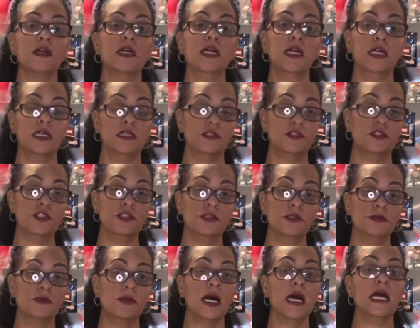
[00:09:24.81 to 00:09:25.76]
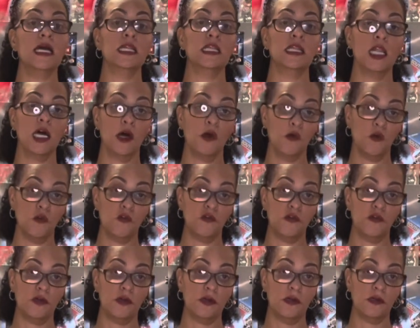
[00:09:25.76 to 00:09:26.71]
into a loaf,
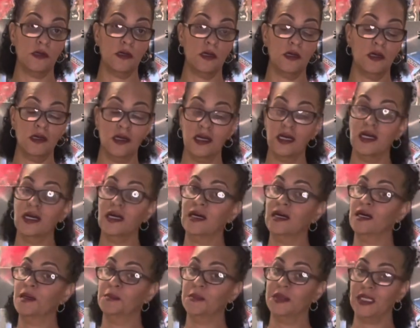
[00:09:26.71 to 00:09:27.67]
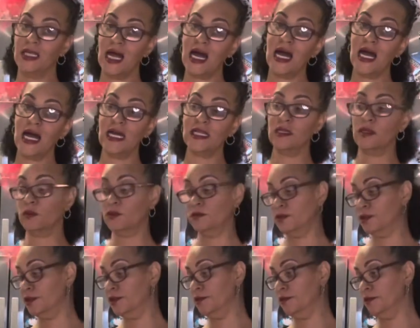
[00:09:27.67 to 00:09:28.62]
but I
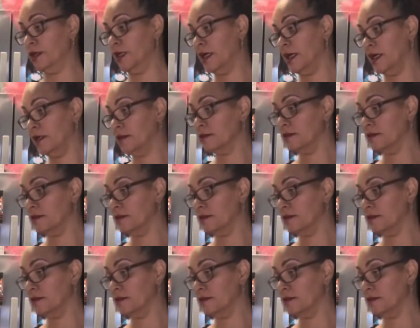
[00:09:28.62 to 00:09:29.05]
don't do that.